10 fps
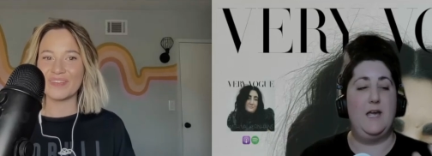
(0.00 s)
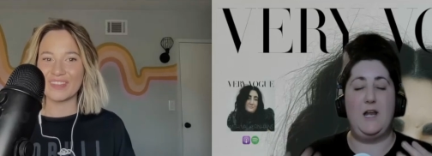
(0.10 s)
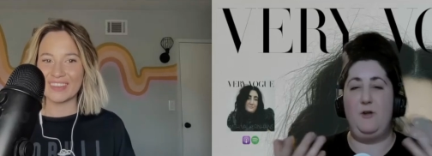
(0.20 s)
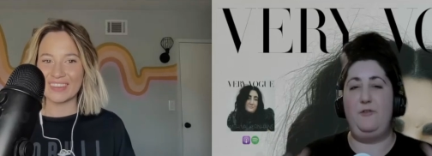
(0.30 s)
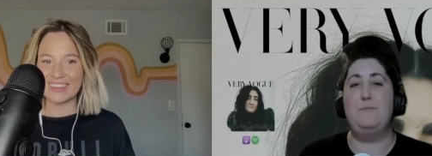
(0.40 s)

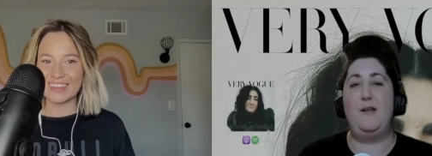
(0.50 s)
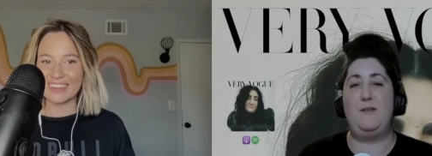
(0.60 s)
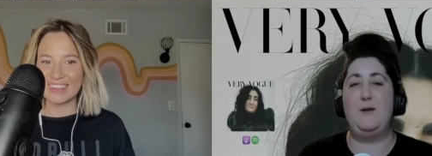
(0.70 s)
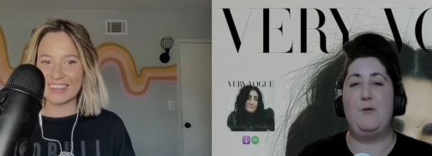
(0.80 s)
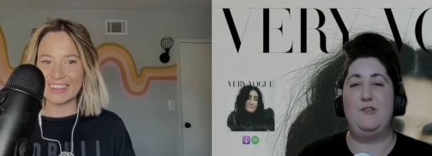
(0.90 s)
Speaker 1: it also makes
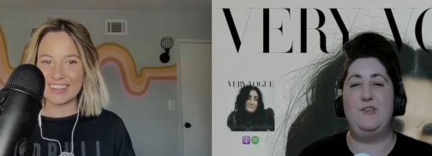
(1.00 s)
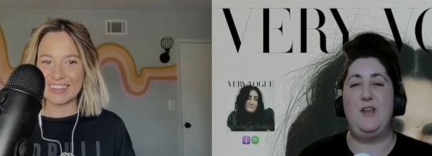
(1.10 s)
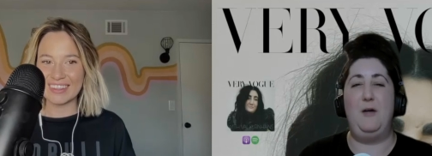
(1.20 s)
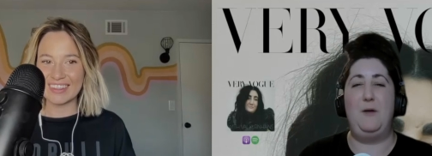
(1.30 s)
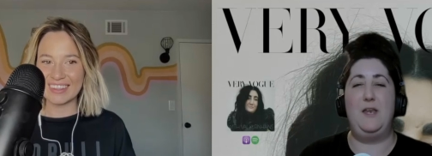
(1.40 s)
me question
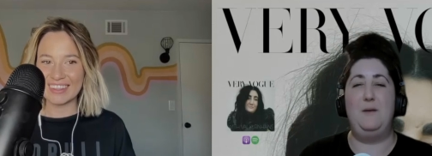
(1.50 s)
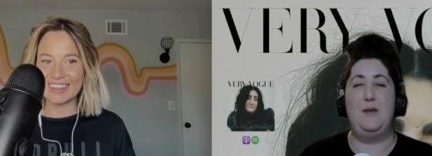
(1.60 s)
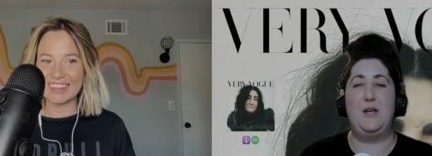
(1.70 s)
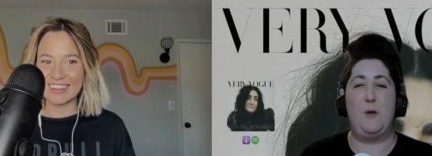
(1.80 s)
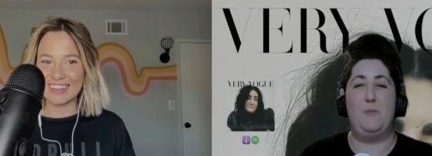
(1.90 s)
how
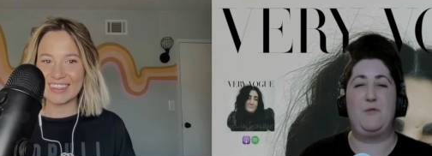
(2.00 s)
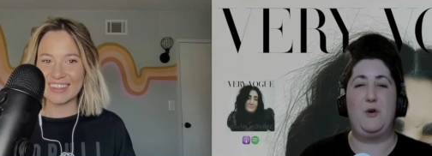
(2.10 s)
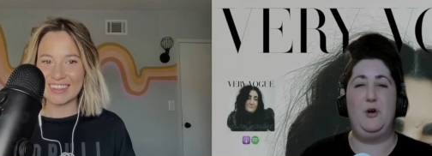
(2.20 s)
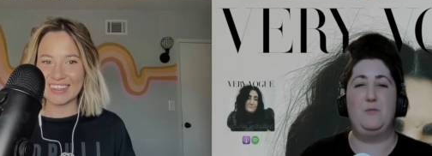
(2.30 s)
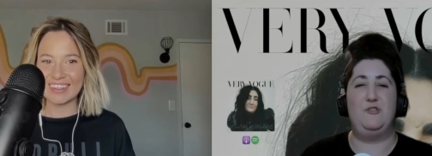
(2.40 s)
anybody comes for
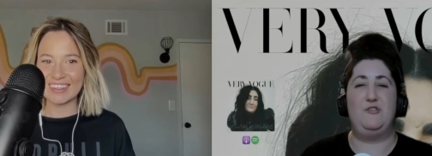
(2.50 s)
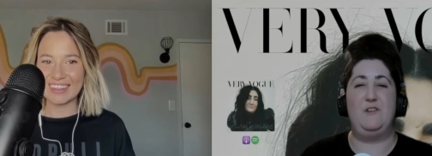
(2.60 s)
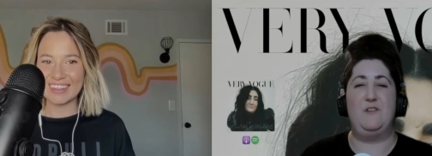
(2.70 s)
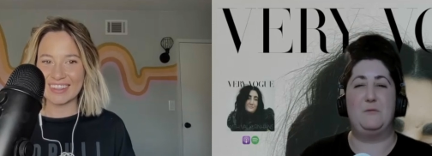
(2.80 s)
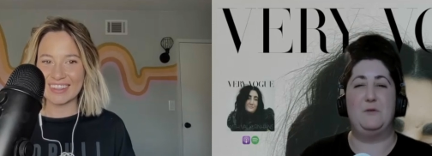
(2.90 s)
her when
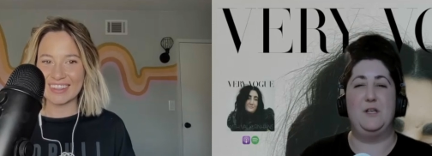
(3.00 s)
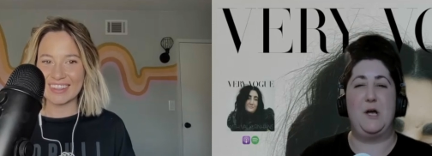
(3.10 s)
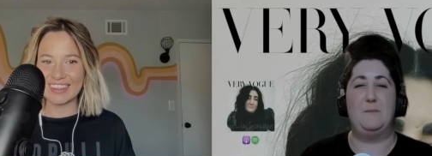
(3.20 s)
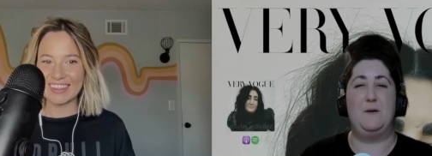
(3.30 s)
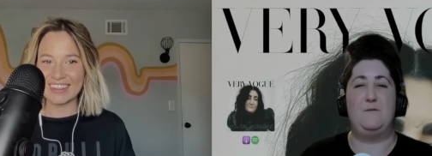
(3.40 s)
she's not really
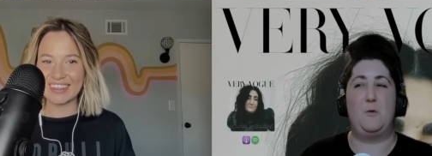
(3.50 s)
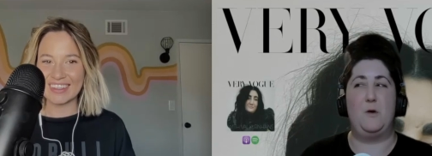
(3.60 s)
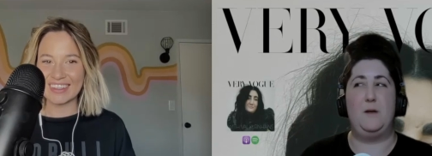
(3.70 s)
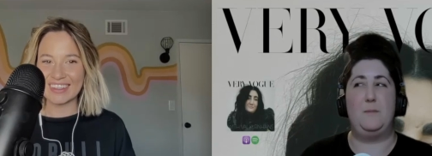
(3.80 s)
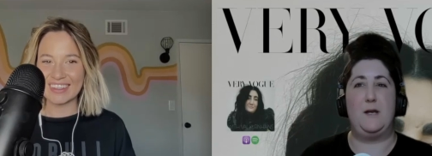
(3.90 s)
coming
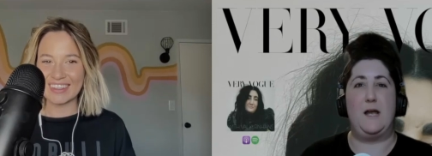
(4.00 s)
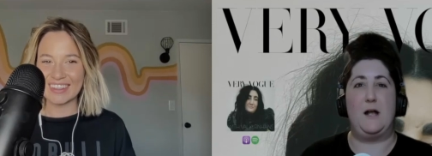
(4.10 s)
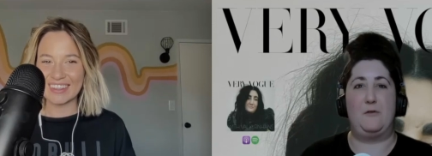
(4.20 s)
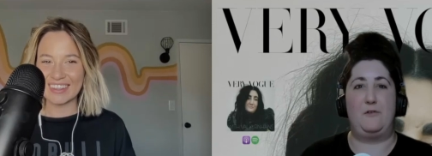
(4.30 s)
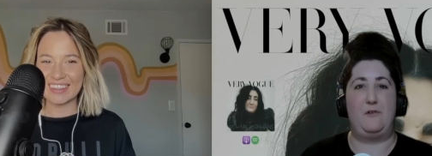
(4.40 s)
for anybody
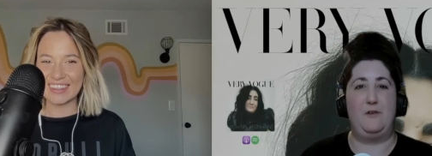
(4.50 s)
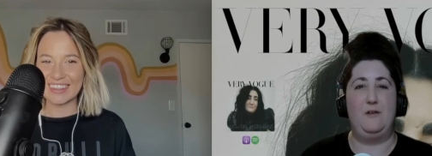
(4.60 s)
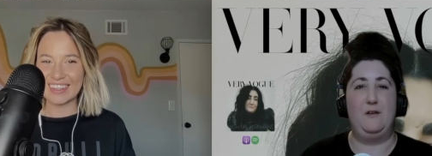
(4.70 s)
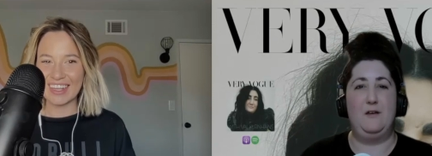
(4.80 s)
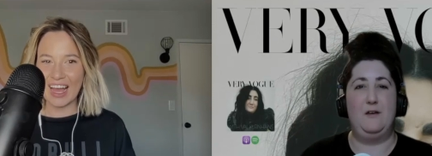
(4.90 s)
else.
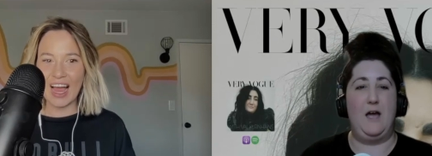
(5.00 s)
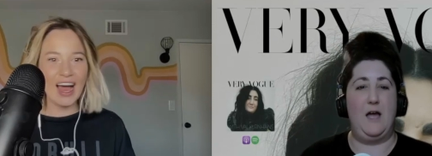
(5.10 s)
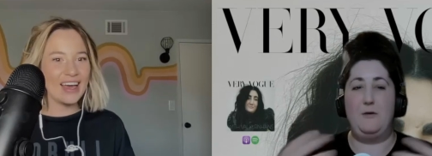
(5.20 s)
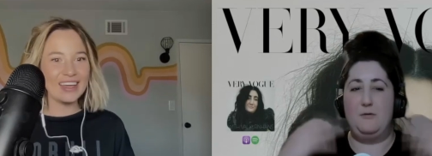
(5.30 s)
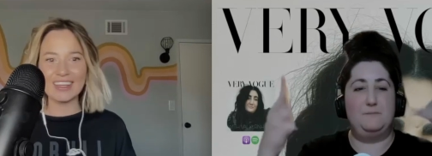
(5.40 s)

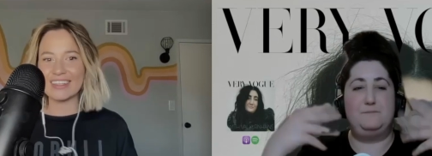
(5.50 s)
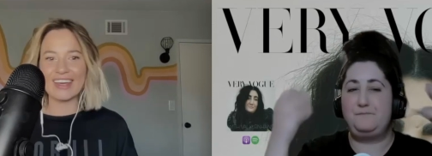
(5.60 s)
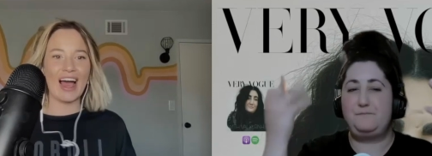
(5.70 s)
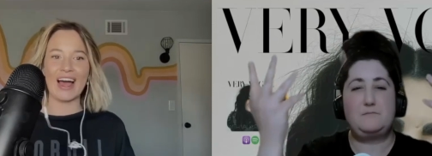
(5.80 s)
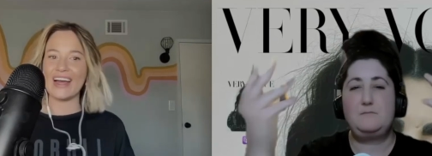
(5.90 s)
I, I
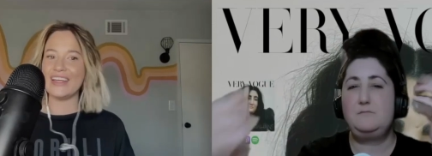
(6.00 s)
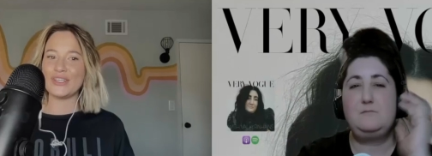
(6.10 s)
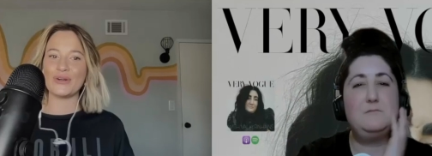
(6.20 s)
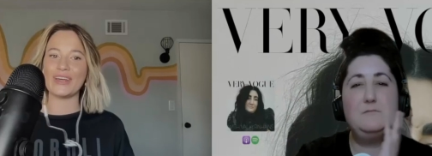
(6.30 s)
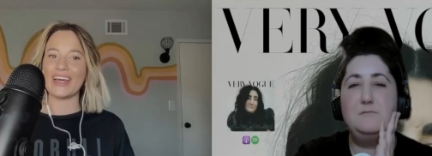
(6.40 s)
yeah,
Speaker 2: I
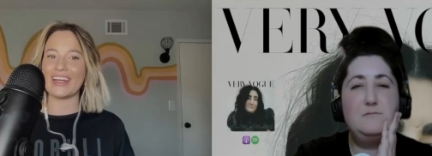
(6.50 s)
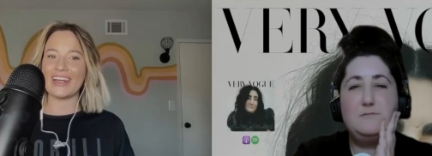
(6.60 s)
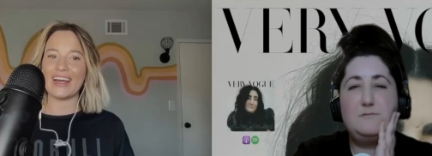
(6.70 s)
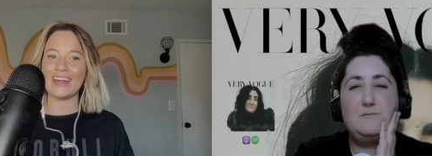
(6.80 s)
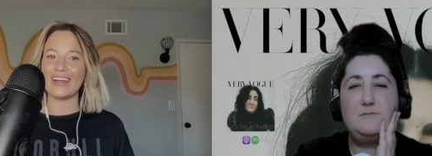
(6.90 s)
don't get it.
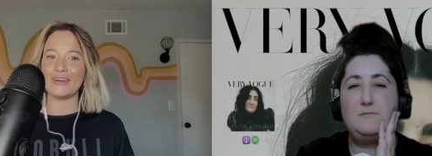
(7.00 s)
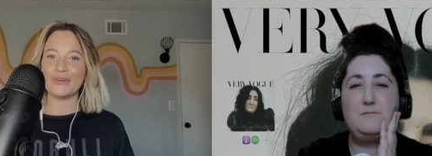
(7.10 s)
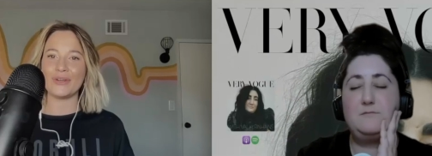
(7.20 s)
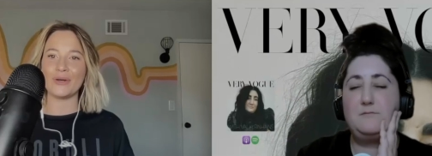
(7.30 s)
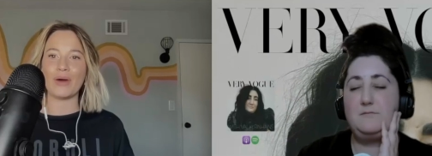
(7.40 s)
I, I don't
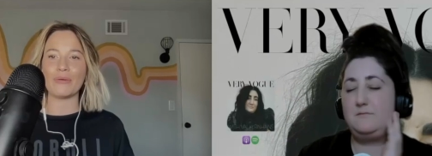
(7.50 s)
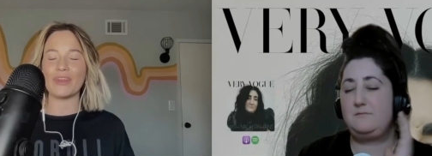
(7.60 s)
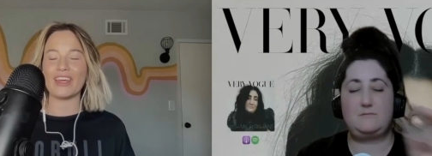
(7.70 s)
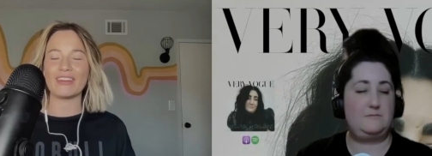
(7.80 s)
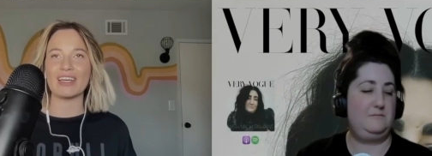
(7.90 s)
know why we
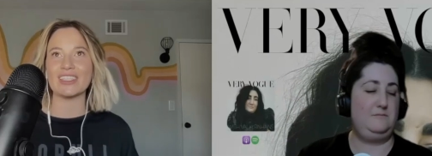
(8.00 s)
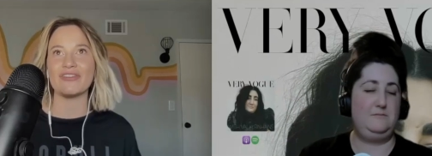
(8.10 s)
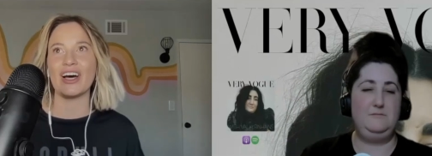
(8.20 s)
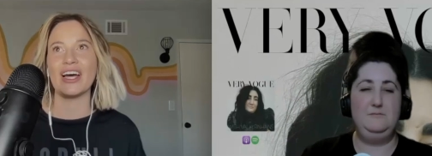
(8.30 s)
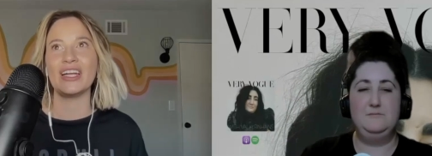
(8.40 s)
think that's
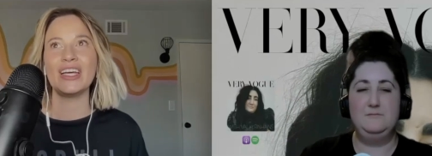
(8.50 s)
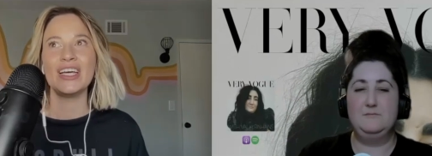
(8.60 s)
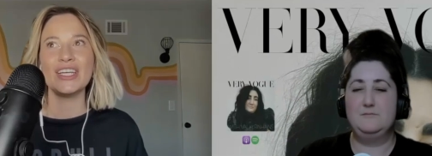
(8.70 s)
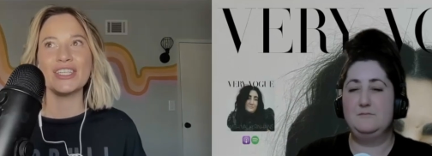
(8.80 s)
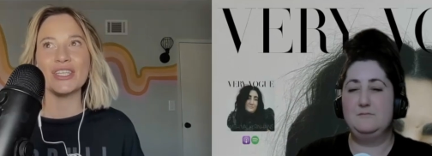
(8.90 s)
fun.
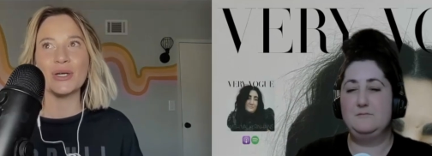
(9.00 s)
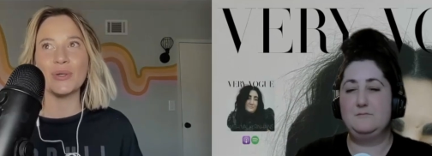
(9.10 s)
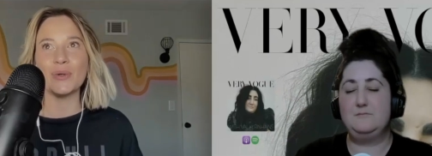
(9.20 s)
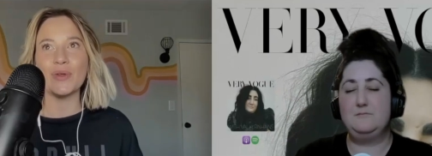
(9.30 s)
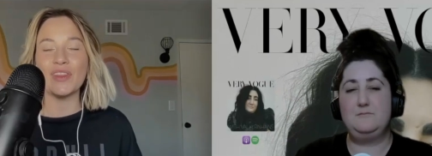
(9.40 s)

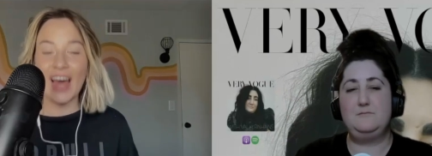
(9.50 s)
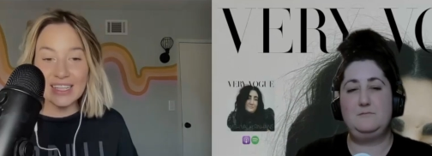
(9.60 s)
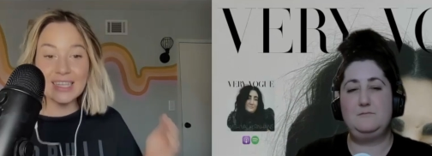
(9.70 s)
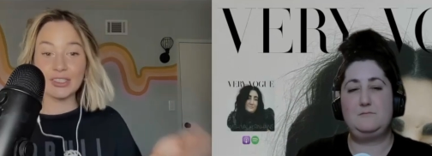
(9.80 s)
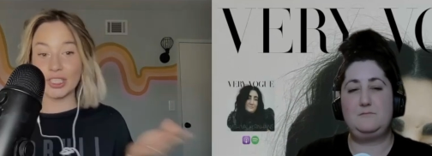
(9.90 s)
So that's
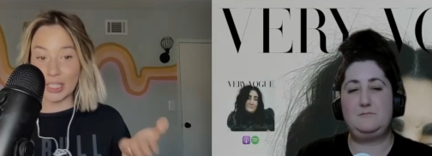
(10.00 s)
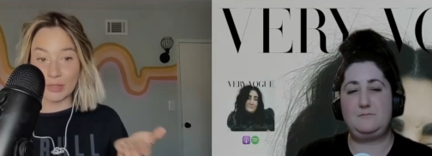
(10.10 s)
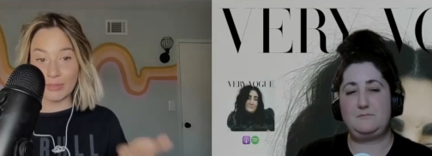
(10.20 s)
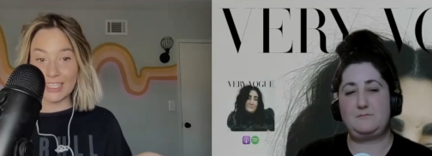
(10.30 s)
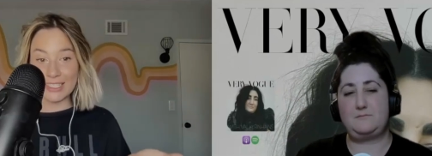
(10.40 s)
actually the
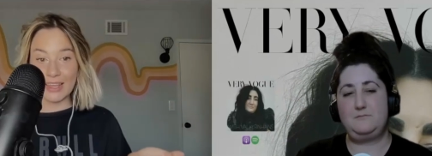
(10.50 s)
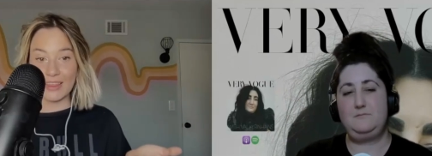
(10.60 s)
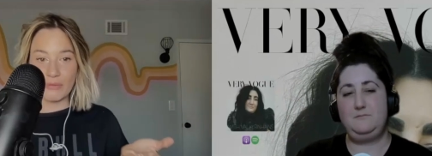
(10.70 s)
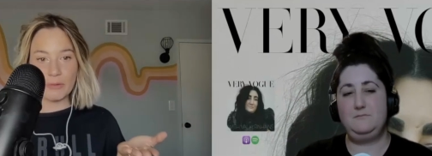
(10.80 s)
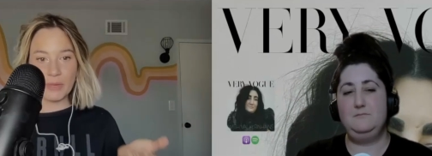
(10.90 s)
reason
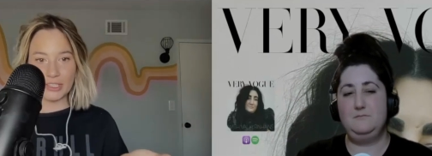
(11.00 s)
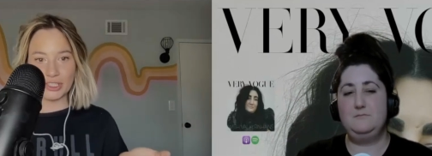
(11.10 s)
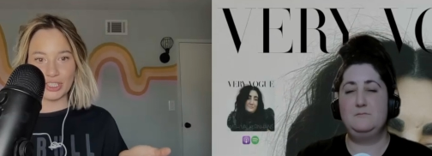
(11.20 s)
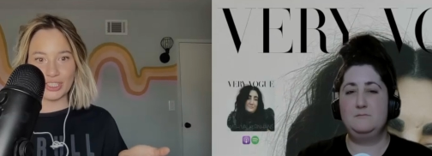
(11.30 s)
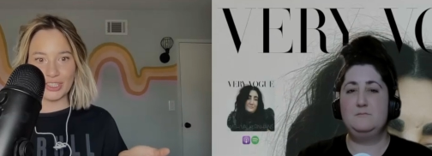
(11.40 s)
that we
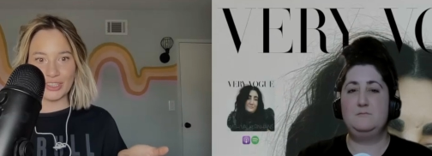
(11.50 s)
pitched